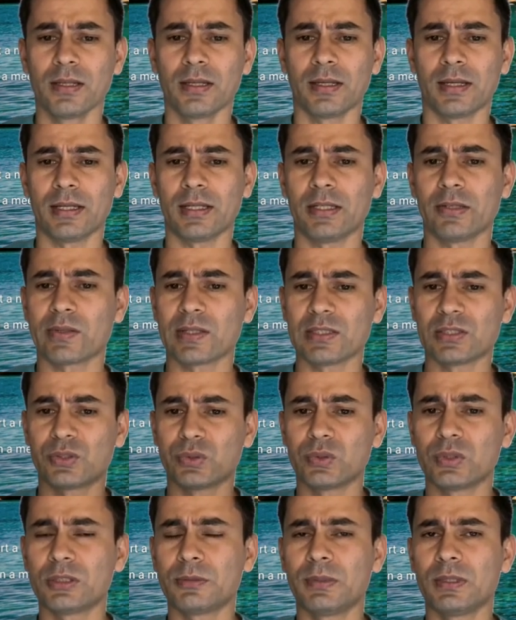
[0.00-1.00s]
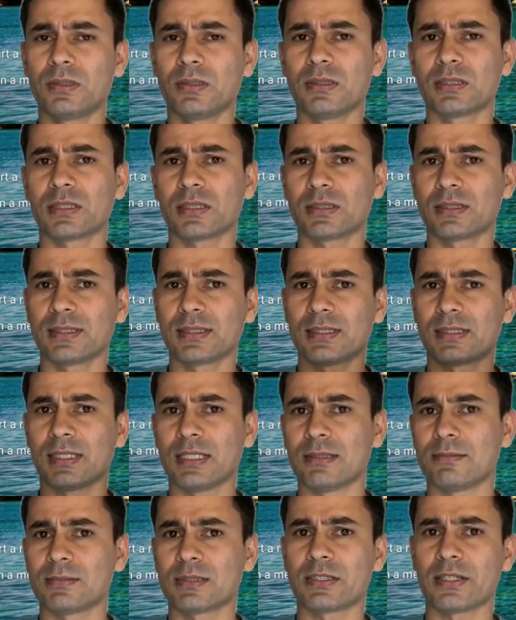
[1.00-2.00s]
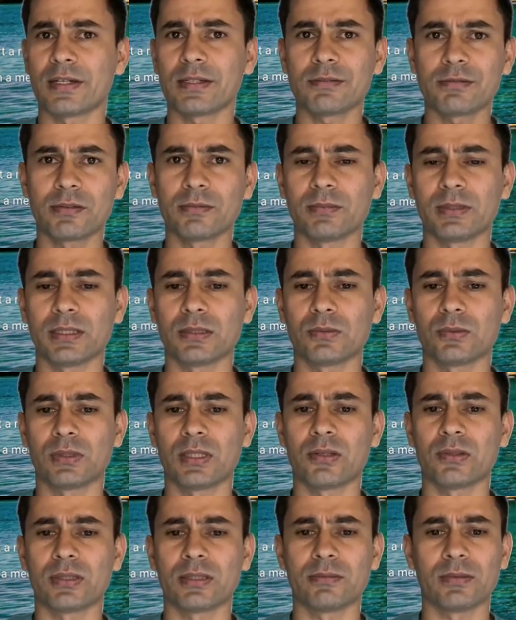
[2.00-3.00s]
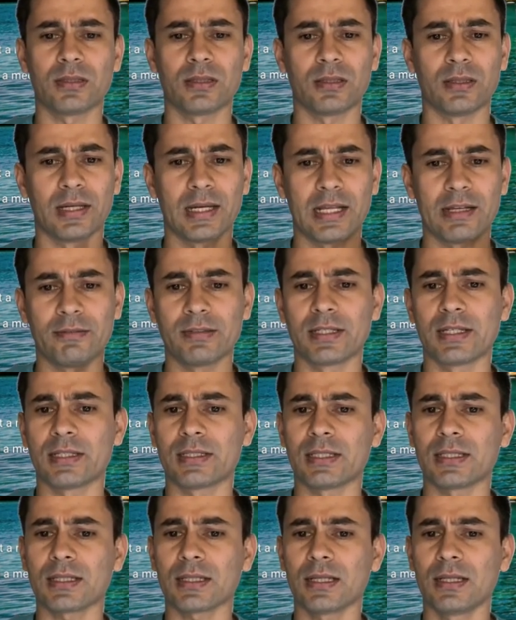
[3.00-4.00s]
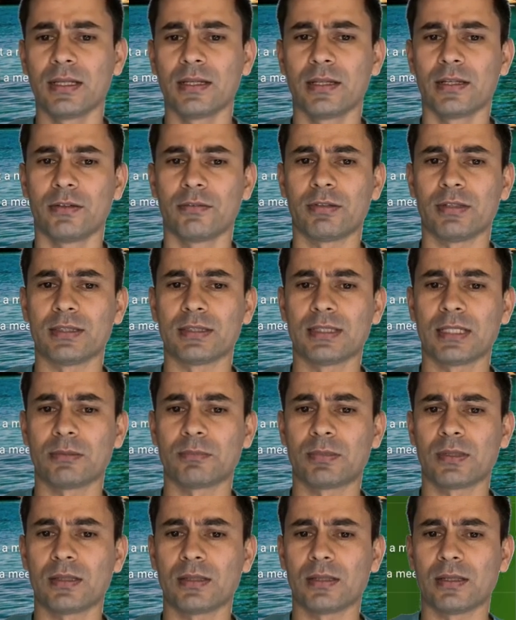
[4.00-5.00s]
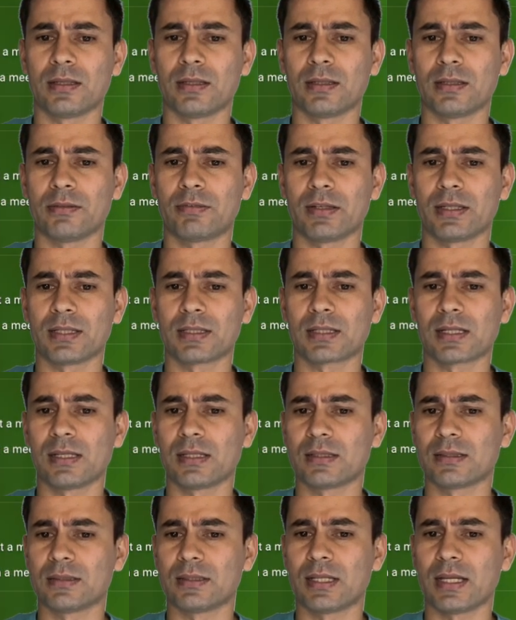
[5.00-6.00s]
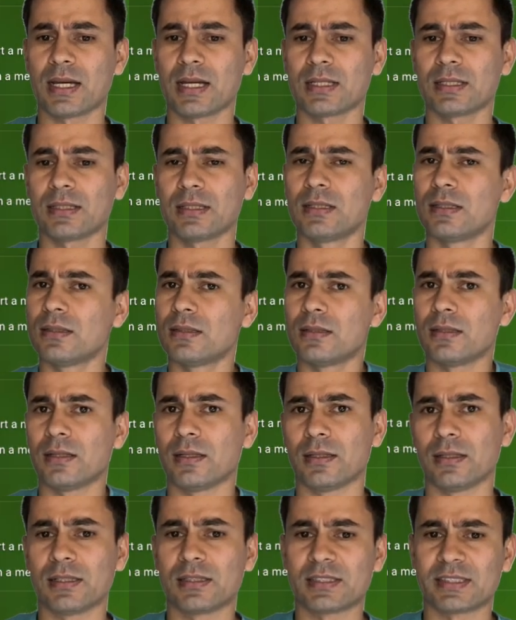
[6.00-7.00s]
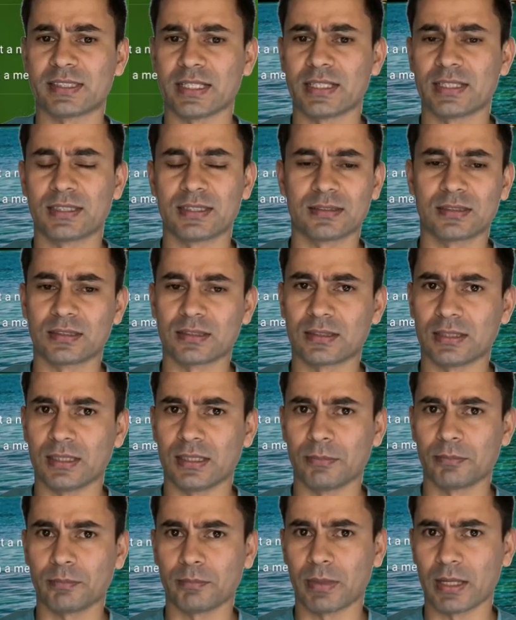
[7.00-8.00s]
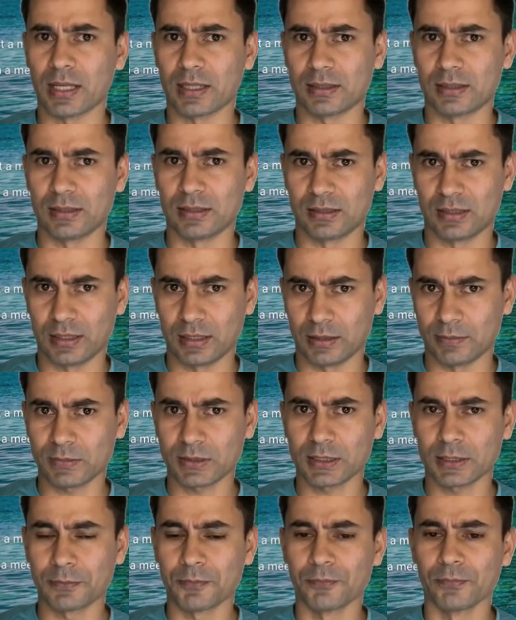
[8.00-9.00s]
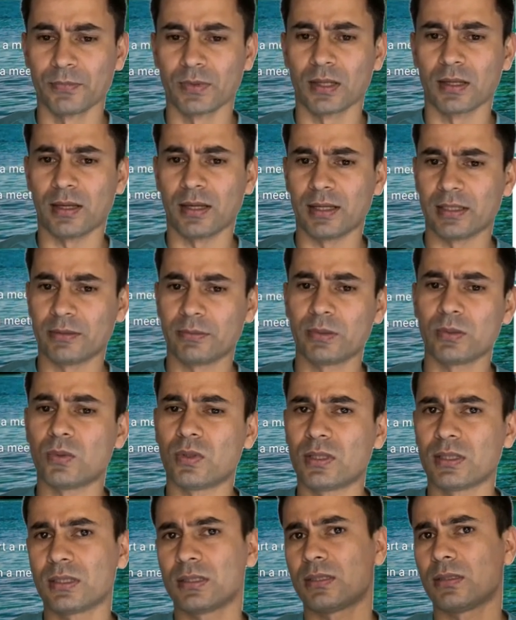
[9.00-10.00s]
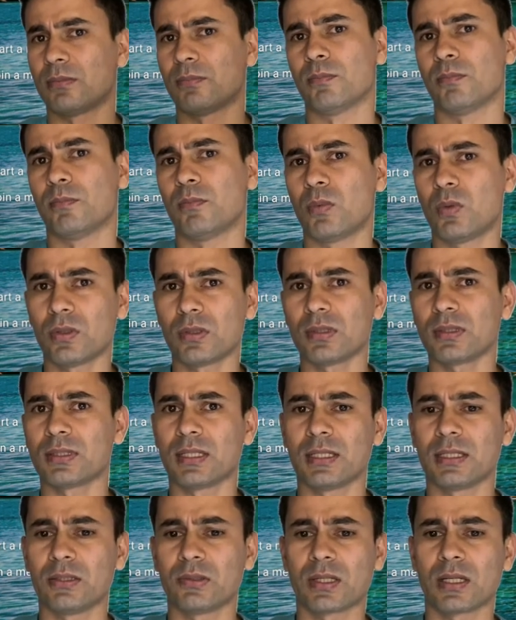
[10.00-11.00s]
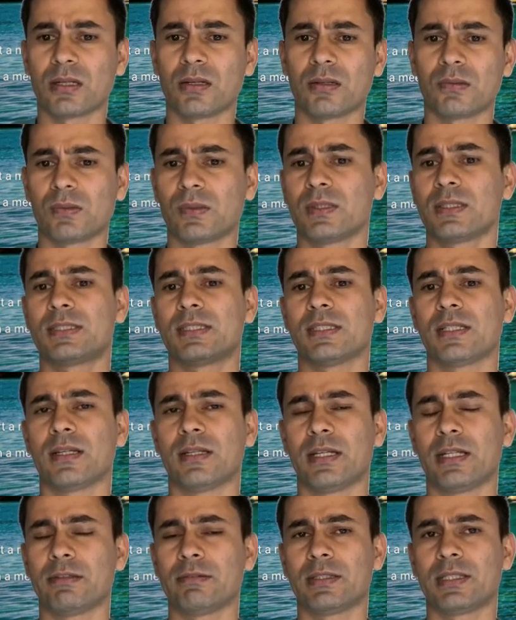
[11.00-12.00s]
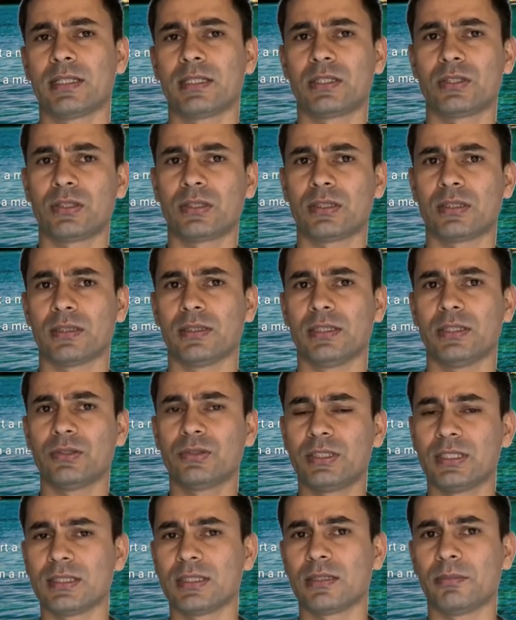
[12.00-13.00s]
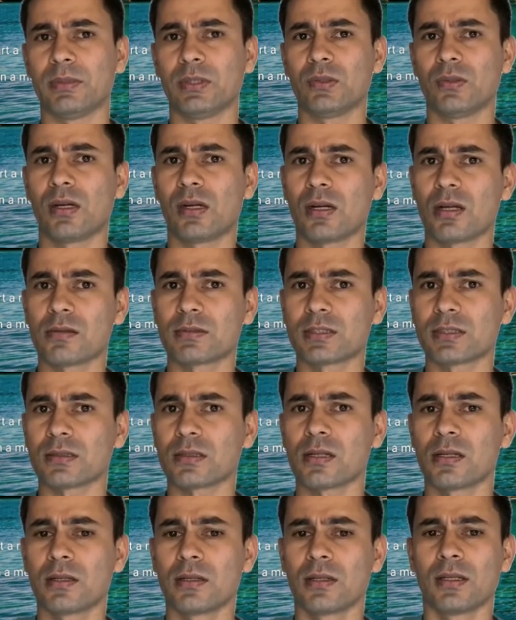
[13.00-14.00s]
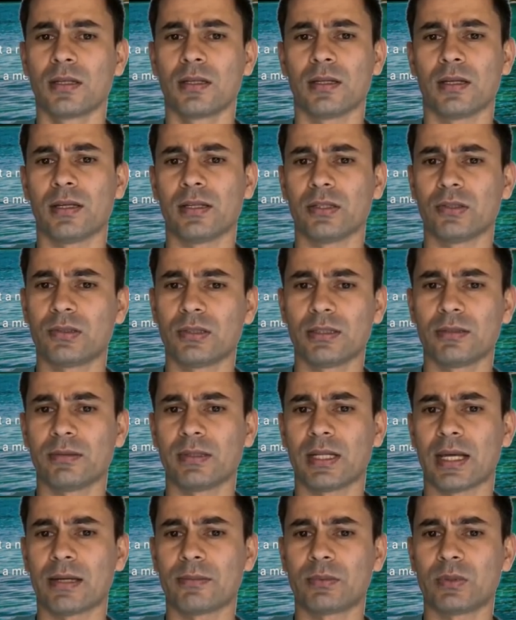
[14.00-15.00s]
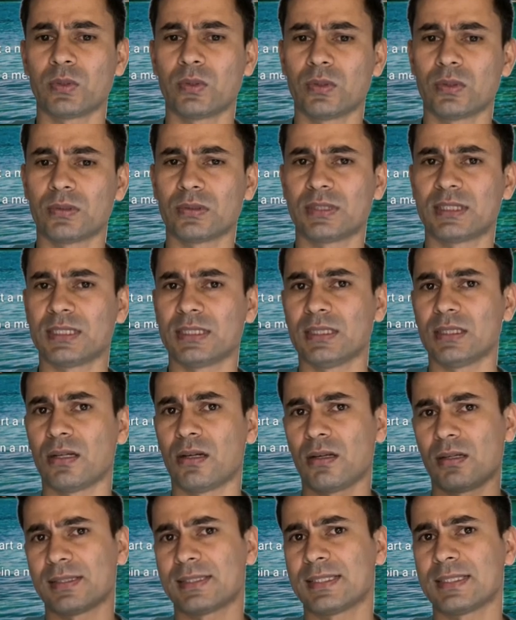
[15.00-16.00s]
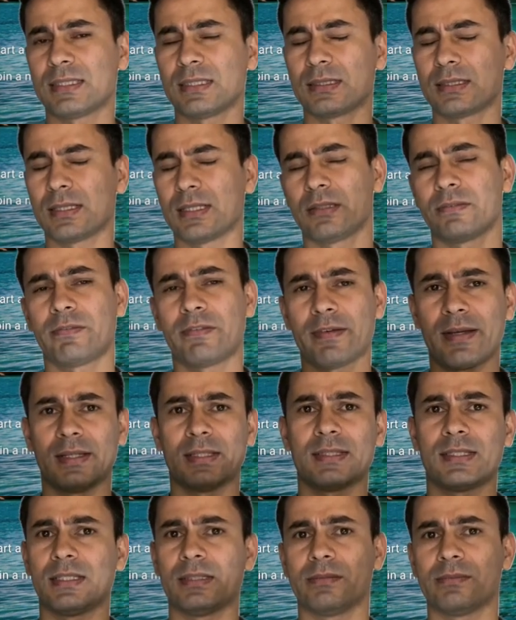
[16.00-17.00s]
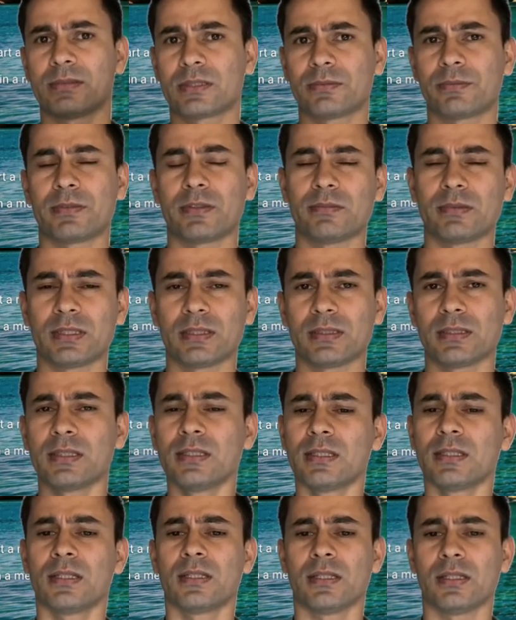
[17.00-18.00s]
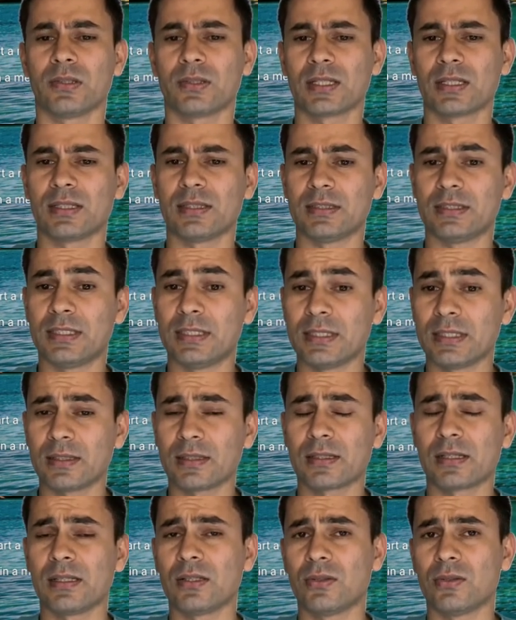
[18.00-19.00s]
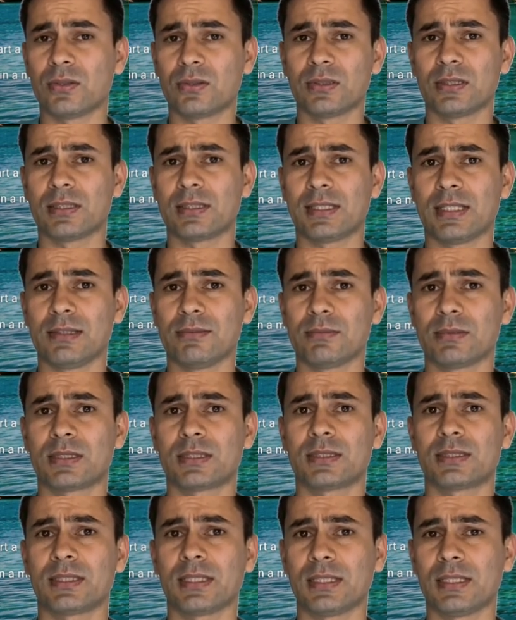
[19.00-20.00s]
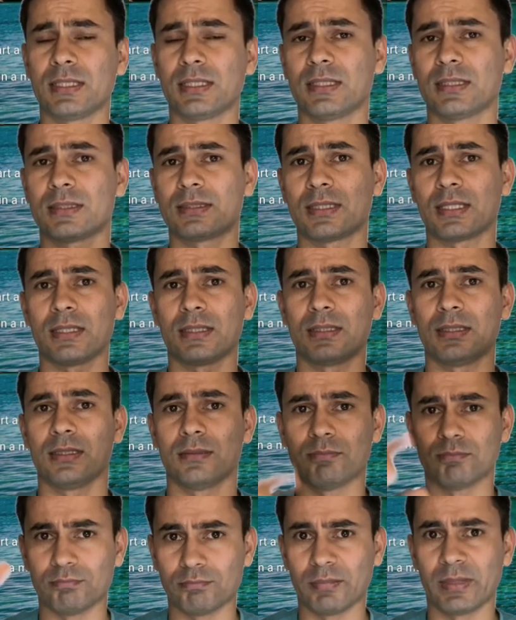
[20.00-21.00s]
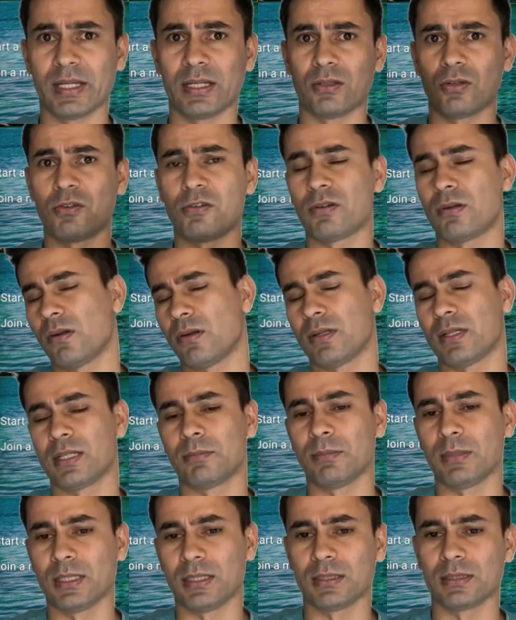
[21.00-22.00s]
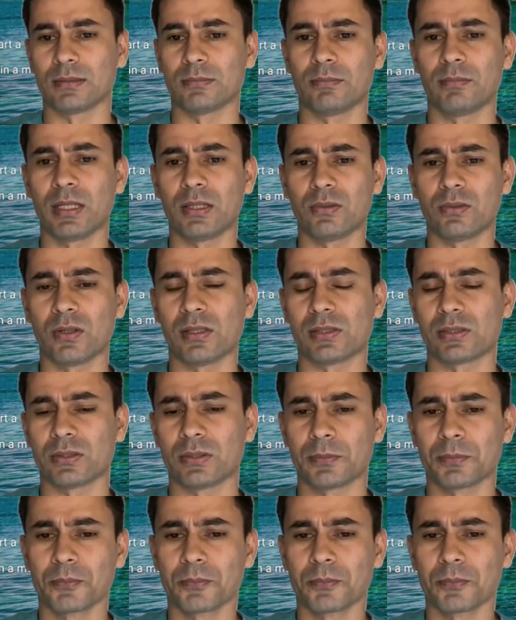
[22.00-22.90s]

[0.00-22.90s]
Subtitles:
and you can choose between certain themes right from here without even navigating. For example, if I click on that, it changes the theme back in themes, and if you want more, then you can always navigate using the view all option. You don't even have to go to see all setting and find themes from there. You can directly go to the themes setting inside the main overloaded menu also